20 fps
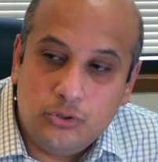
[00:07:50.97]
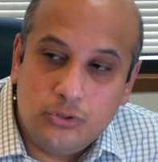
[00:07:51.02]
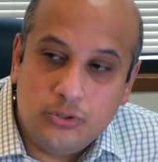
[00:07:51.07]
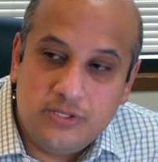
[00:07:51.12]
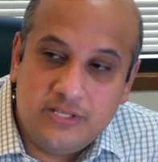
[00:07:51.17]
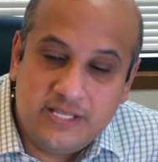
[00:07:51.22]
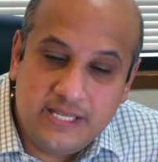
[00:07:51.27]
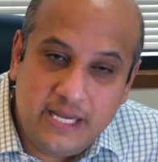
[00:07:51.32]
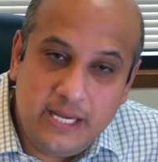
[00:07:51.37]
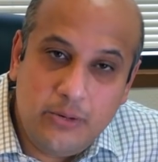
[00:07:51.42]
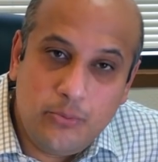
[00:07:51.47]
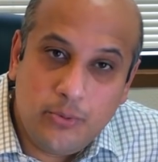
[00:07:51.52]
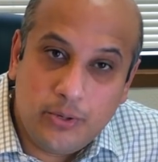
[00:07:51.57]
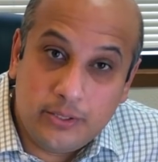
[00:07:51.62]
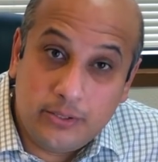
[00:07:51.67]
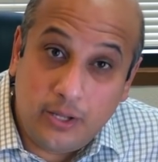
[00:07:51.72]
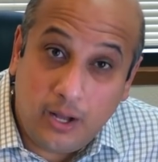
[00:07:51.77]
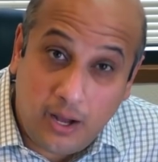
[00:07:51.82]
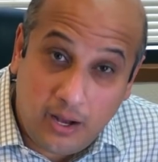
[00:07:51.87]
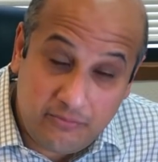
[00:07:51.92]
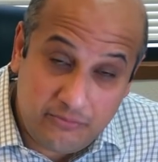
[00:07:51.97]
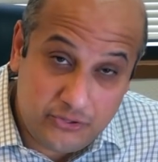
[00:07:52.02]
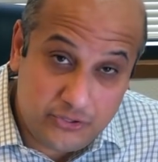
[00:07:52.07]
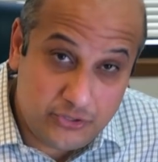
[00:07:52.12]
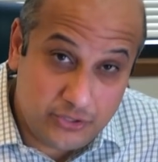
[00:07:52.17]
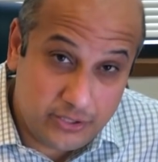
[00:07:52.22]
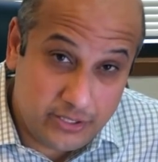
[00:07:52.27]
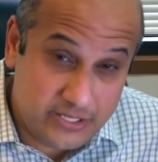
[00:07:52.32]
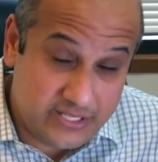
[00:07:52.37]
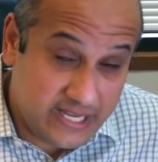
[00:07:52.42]
see where the
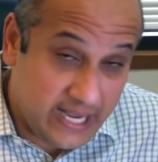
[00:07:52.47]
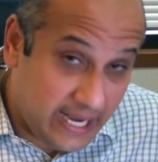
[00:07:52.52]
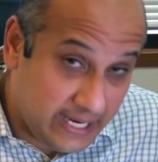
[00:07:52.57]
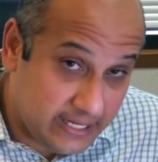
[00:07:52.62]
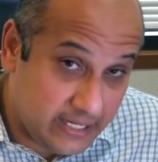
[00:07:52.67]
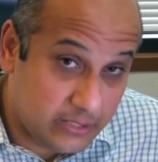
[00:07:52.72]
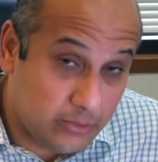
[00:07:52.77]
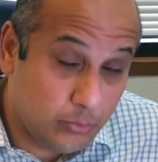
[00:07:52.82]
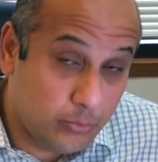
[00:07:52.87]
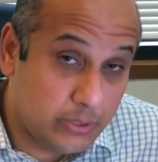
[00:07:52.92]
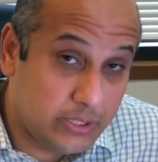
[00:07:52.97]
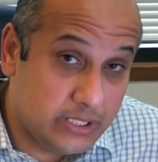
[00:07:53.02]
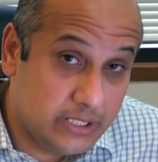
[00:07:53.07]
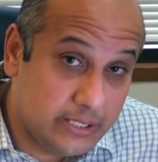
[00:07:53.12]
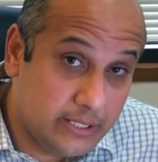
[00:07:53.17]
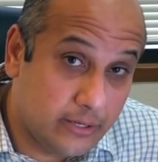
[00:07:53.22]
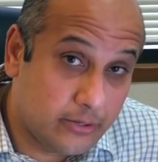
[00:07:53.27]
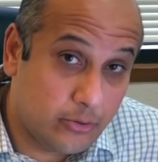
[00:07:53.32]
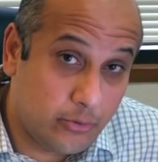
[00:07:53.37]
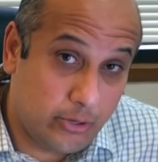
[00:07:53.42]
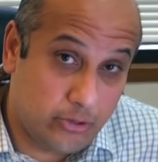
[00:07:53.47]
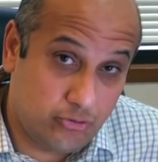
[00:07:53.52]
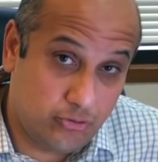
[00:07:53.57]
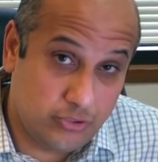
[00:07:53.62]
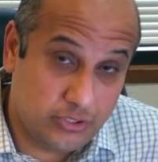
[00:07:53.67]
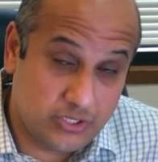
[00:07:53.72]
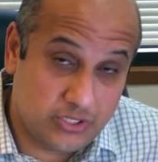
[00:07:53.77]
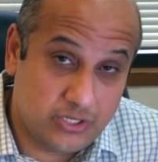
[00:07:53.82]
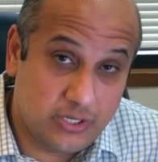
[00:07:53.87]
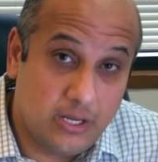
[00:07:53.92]
officer is headed with their
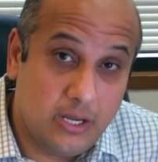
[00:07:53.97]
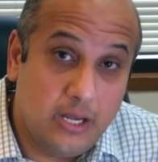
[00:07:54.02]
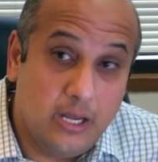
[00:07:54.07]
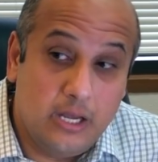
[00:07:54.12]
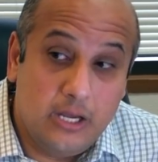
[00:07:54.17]
questions.